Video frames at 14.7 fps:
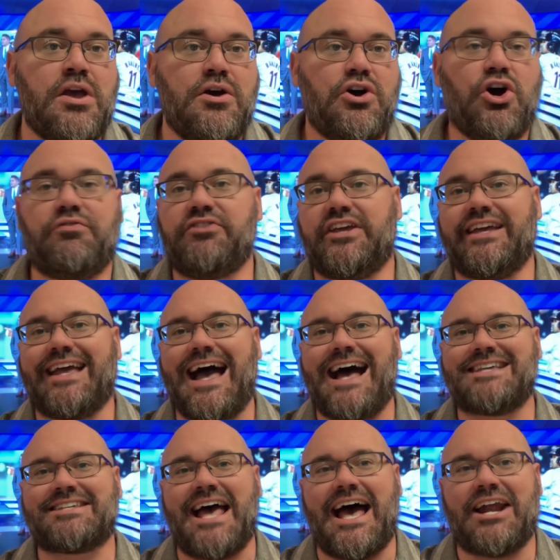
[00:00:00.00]
Hopefully you
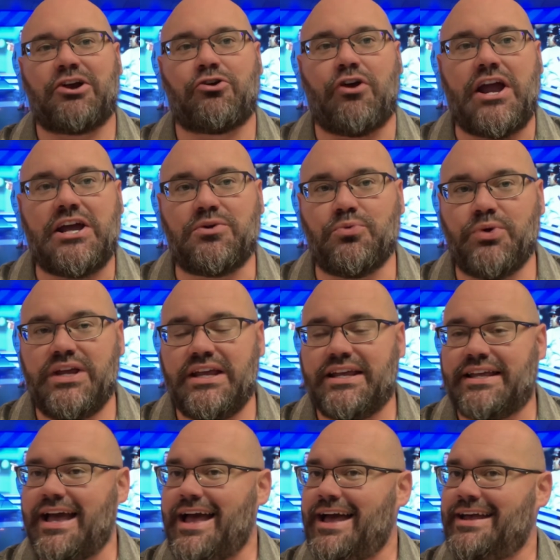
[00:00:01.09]
guys had a great
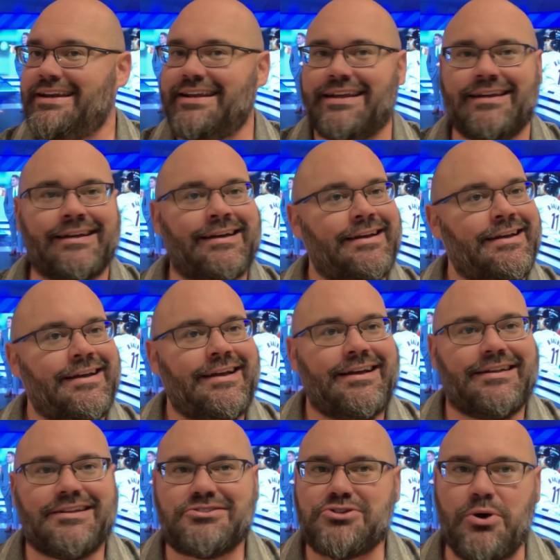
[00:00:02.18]
weekend, and
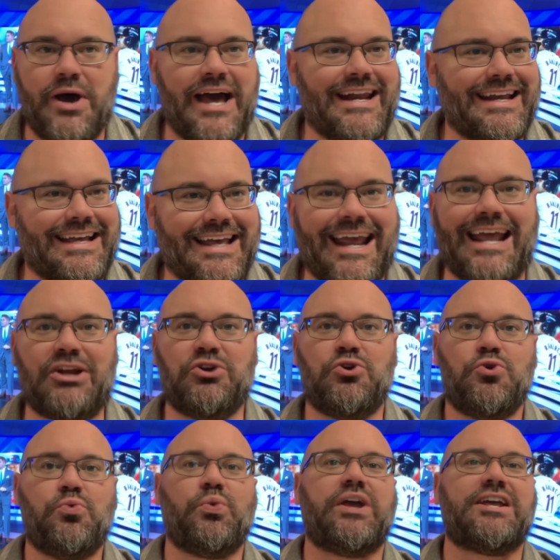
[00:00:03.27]
let's go ahead and get a
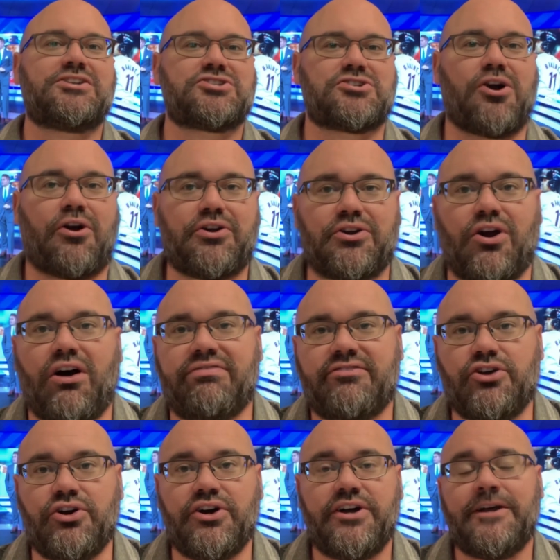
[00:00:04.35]
new week started off
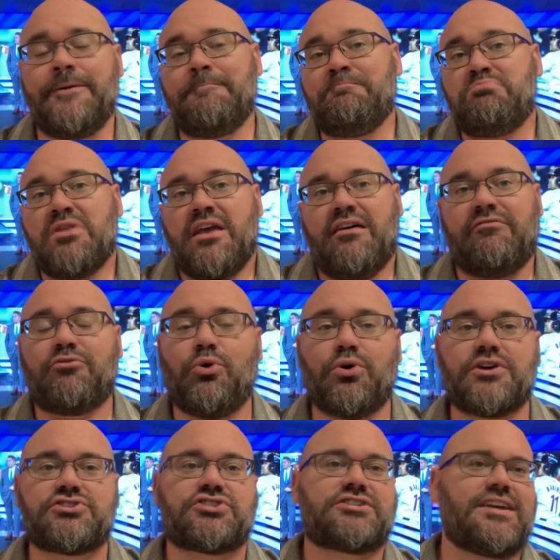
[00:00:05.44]
good. Of
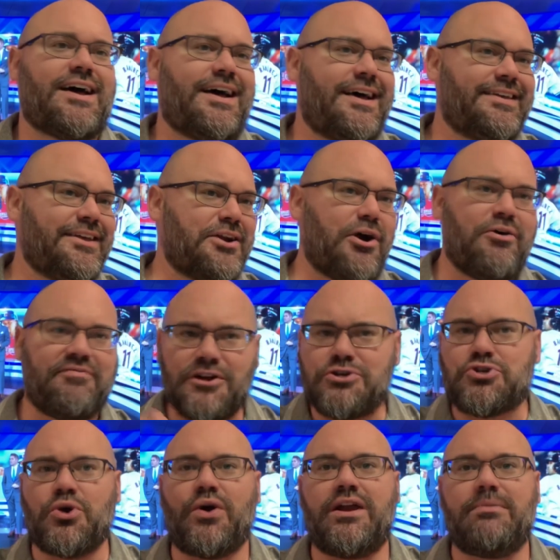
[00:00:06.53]
course, if you're
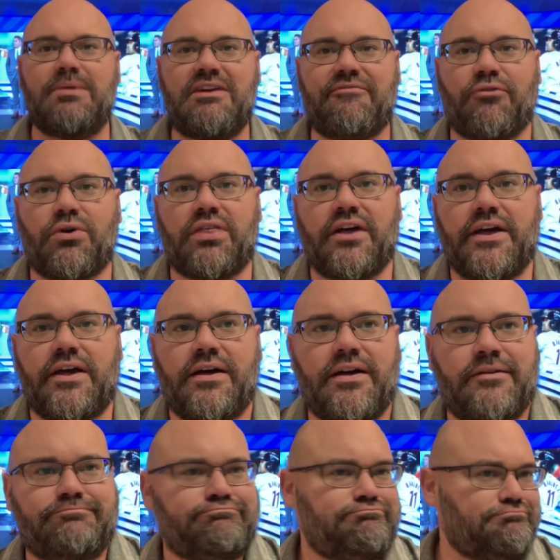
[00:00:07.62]
joining me for the